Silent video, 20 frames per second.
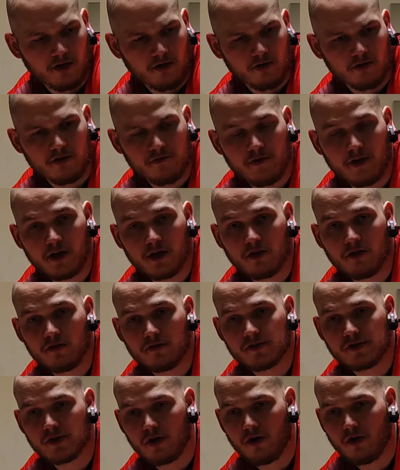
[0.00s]
good, very
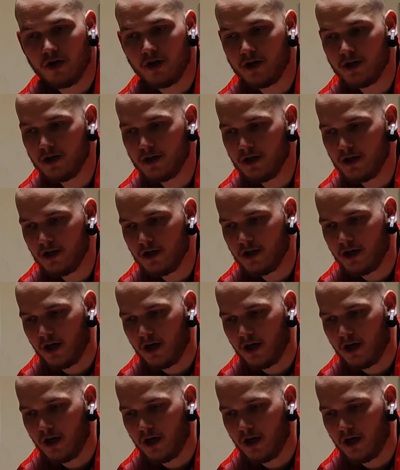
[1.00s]
good. So